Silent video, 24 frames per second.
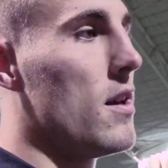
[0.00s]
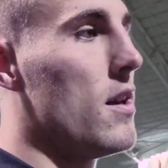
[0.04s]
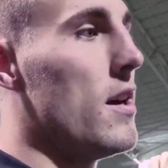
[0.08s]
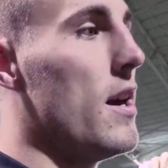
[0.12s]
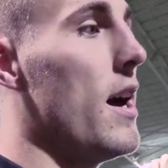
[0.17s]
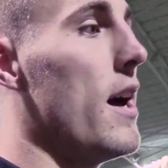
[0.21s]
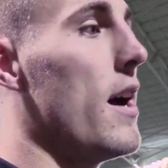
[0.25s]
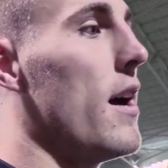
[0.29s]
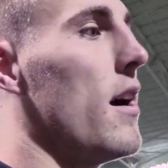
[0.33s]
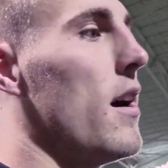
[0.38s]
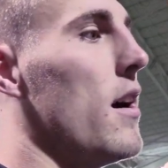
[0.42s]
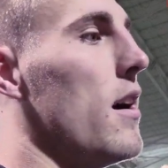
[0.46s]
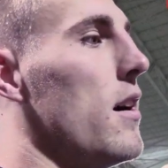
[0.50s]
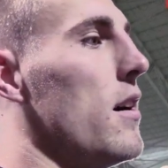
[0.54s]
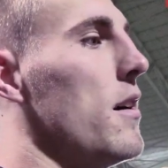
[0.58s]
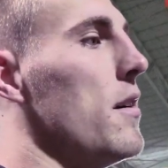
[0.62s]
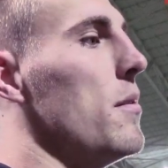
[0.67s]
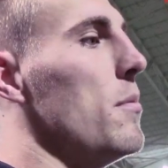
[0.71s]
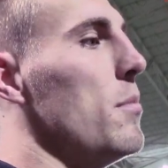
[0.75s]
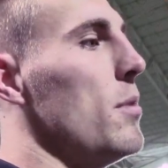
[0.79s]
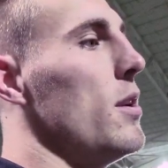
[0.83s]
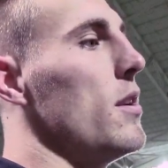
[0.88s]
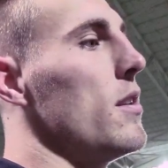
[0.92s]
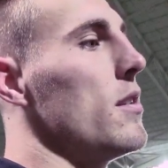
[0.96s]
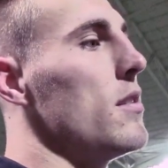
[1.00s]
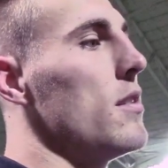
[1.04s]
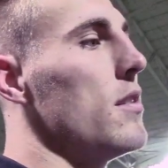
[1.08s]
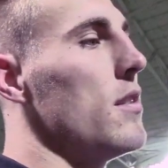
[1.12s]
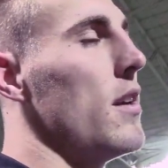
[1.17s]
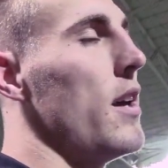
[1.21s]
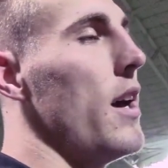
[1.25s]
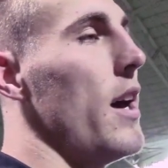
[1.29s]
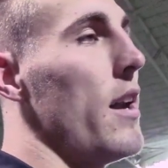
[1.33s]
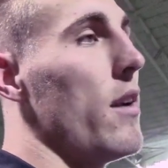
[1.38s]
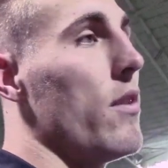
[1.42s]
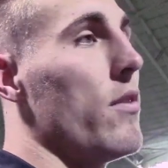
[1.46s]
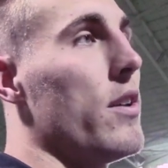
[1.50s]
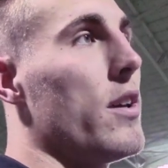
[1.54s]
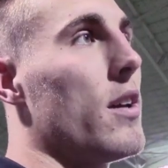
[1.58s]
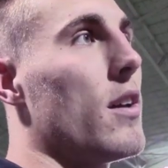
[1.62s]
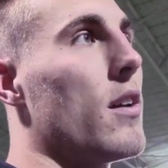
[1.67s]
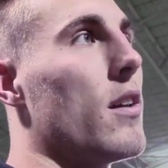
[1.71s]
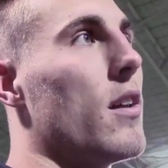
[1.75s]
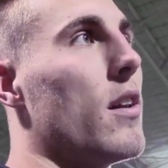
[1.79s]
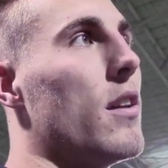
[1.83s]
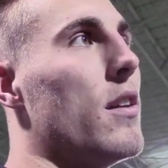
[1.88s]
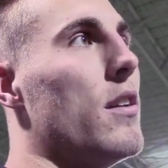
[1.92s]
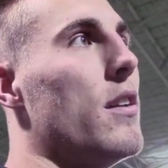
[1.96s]
Yeah, I mean, yeah, I don't
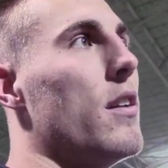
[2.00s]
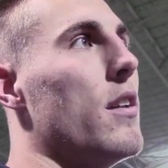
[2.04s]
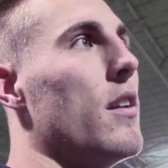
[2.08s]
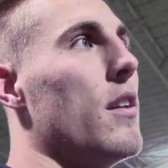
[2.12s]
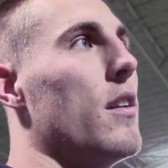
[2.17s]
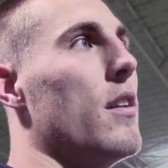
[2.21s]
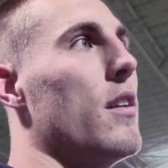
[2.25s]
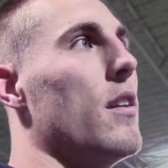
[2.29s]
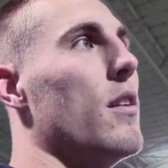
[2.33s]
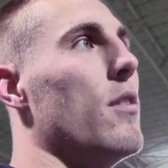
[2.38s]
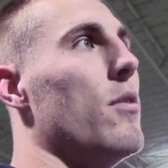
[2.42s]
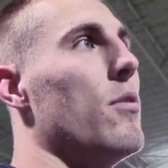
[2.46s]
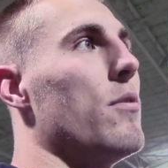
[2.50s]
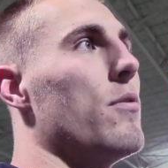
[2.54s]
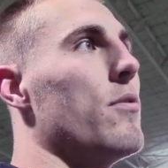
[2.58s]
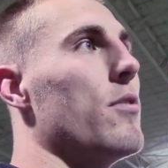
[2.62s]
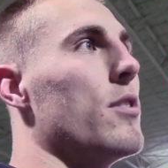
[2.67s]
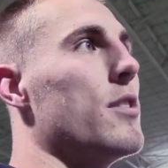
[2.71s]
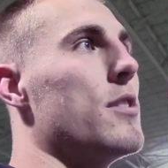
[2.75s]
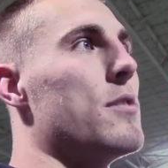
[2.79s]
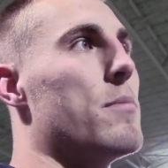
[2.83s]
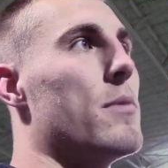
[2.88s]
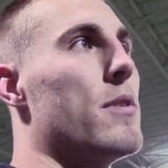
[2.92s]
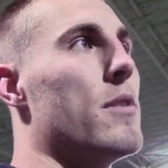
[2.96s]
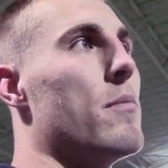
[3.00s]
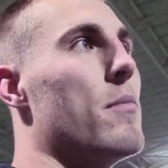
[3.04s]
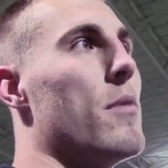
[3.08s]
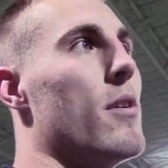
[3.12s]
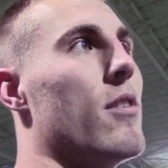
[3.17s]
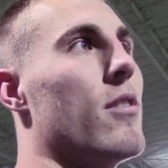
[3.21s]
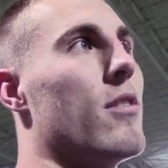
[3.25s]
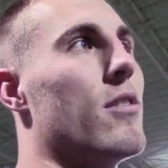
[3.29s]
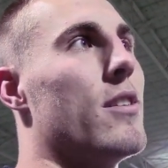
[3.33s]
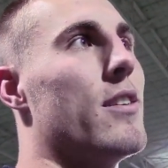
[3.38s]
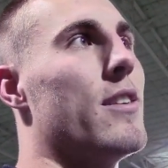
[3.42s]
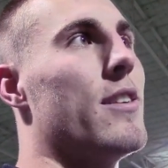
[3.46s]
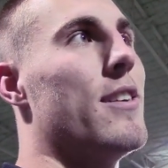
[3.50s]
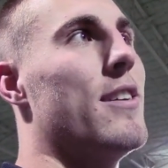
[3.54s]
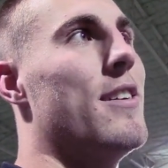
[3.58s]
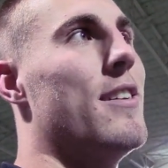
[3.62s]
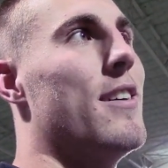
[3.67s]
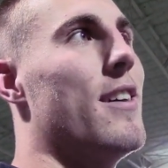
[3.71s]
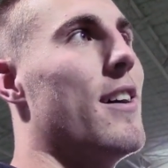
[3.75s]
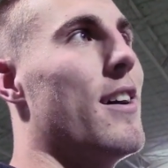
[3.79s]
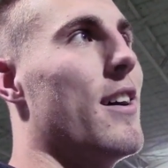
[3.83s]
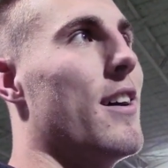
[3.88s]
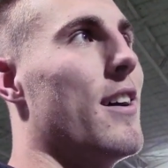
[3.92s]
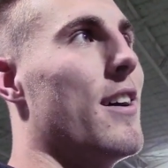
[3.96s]
think no one really has been to Maryland
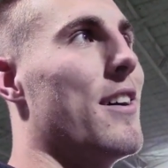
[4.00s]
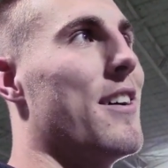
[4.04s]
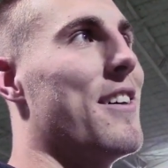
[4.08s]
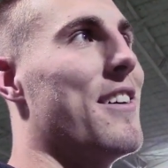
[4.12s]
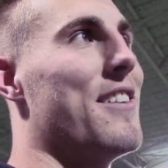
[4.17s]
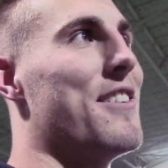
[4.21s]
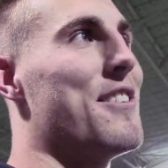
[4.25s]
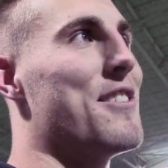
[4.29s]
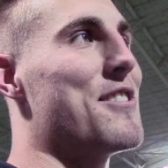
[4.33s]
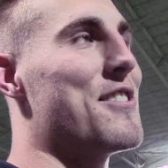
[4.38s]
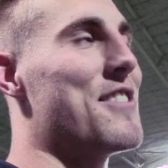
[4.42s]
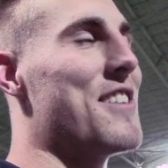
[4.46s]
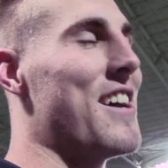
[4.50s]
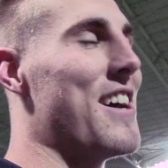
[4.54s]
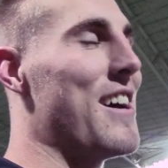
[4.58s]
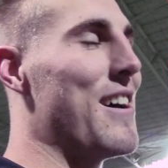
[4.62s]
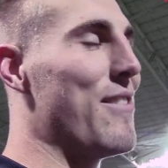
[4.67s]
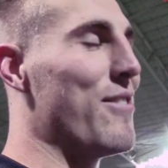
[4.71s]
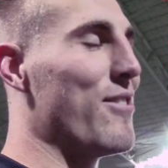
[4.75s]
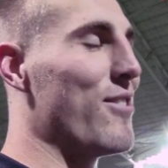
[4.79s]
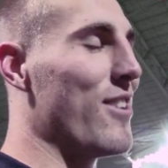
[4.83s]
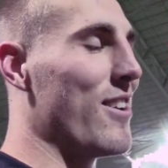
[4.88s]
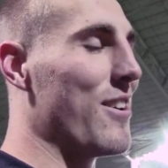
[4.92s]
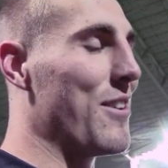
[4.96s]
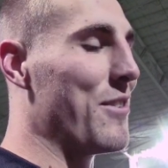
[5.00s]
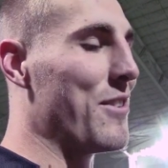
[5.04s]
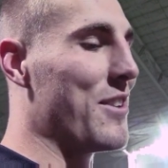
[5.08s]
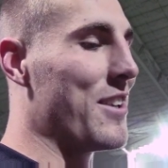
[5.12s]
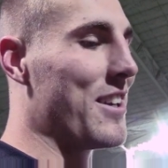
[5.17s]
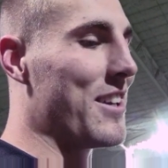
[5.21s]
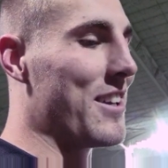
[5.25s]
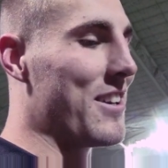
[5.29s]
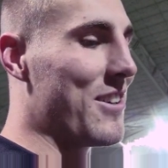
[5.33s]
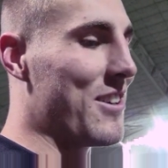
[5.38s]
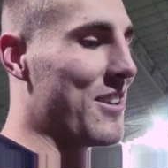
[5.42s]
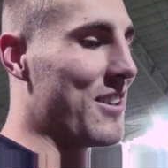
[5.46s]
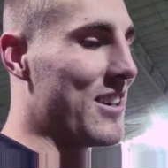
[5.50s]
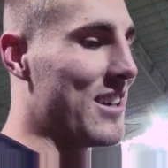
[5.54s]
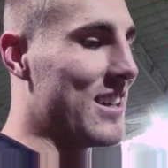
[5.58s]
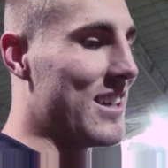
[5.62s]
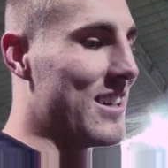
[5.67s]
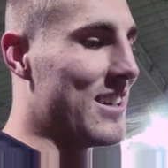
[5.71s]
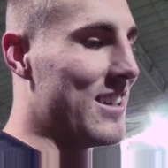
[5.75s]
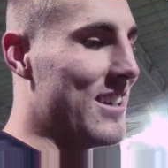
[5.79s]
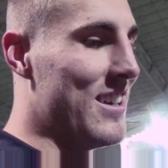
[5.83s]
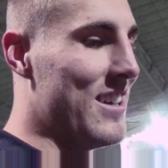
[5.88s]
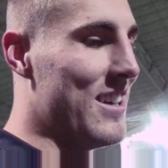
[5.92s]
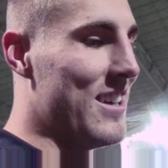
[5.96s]
on the staff, or I don't think,
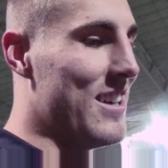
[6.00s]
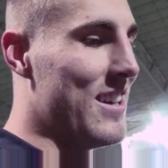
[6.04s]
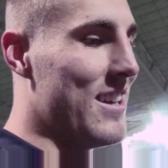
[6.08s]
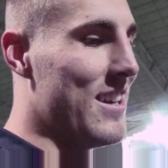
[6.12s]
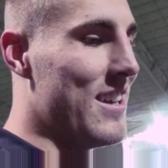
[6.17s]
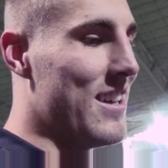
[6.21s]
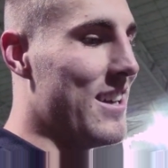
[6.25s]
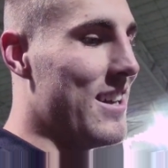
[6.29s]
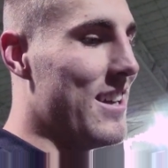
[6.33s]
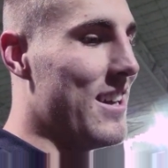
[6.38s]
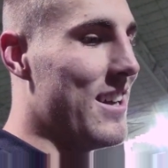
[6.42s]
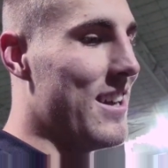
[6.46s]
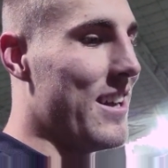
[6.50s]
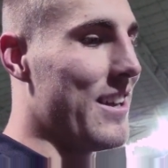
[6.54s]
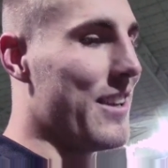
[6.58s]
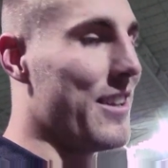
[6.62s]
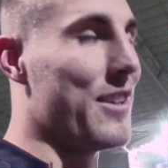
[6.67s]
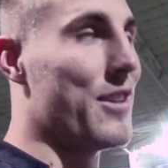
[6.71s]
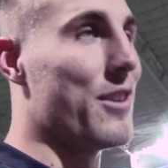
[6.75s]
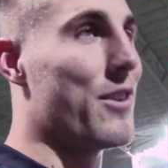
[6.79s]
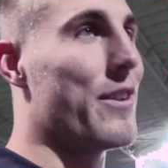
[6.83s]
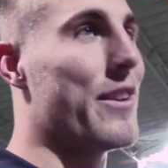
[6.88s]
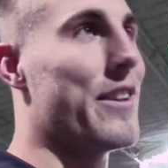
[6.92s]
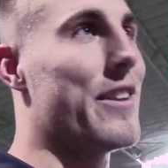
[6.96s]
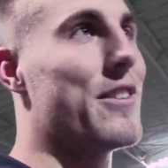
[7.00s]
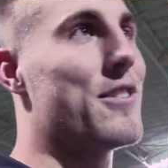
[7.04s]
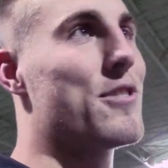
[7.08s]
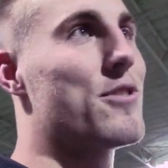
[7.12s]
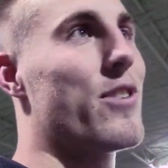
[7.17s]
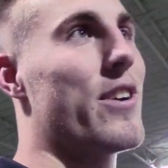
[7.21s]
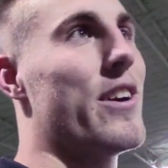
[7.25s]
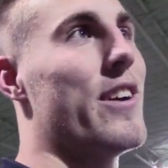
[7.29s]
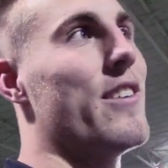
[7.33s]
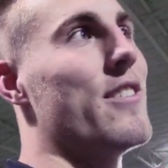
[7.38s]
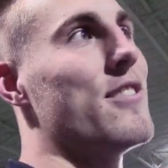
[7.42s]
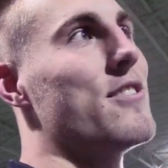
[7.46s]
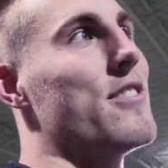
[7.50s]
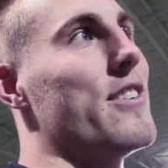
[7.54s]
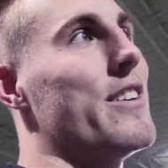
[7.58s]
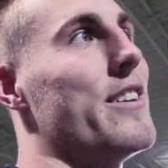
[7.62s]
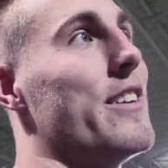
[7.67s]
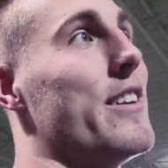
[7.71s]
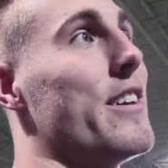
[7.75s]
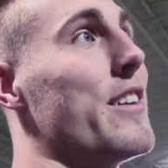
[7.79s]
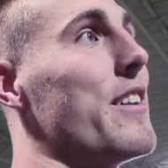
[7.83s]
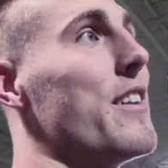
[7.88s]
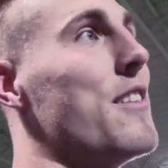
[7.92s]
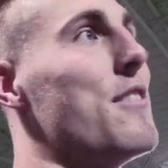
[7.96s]
or any, you know, any of the trainers or
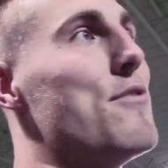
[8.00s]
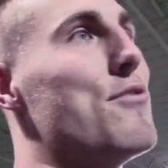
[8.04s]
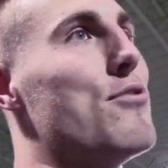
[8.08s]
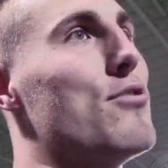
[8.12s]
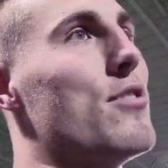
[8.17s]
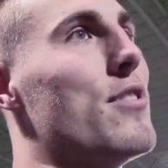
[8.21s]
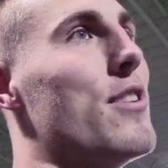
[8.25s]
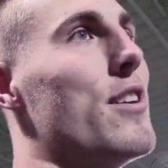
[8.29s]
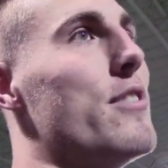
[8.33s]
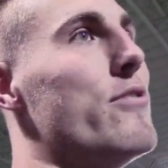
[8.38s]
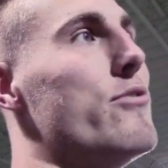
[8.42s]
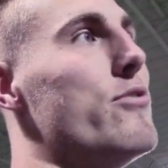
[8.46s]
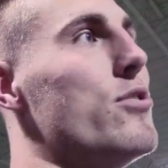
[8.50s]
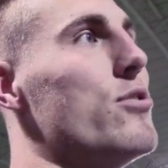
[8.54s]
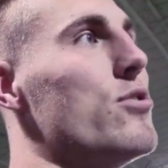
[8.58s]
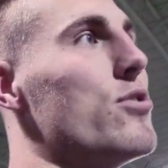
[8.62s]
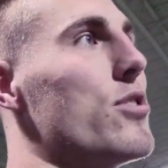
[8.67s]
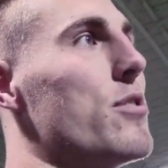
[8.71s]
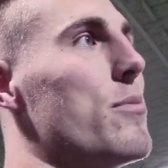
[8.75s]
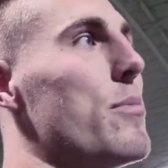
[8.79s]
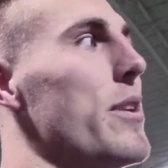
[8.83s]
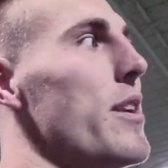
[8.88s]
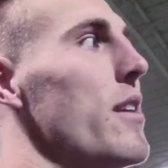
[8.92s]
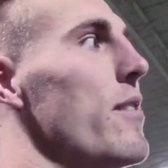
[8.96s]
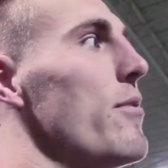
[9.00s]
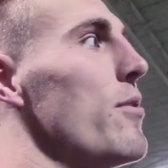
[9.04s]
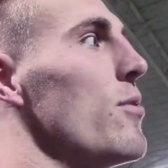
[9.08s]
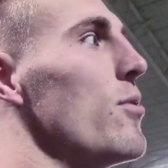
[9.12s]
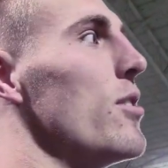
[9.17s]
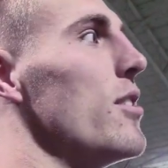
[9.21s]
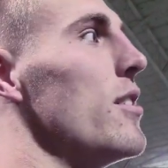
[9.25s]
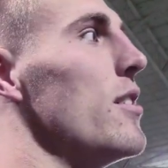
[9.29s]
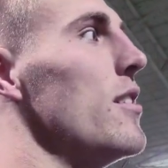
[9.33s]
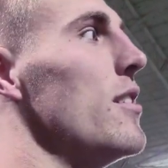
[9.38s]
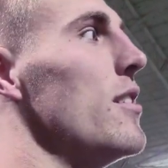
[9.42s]
anything. They've usually been everywhere.